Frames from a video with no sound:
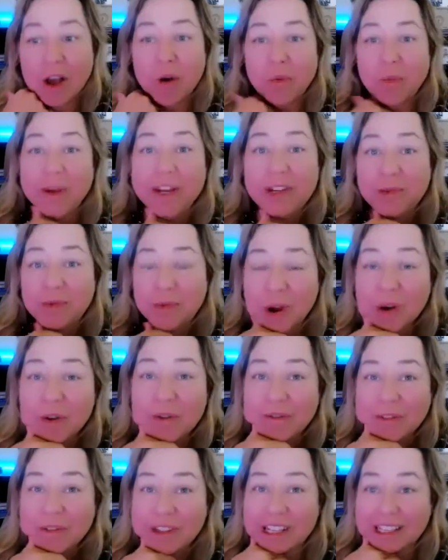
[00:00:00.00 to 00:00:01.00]
We
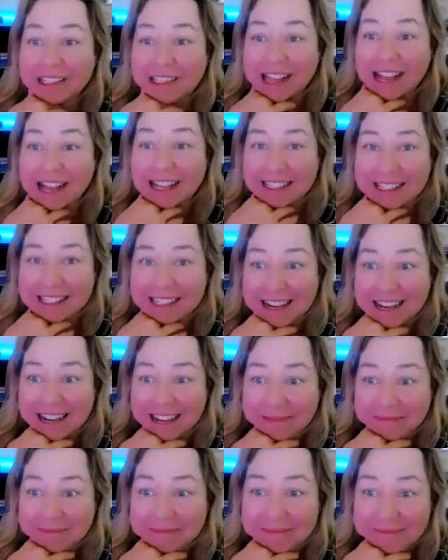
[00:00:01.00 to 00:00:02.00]
drove this last
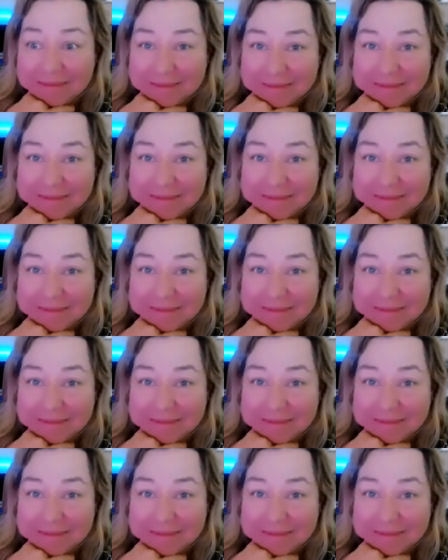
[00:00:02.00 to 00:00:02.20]
time.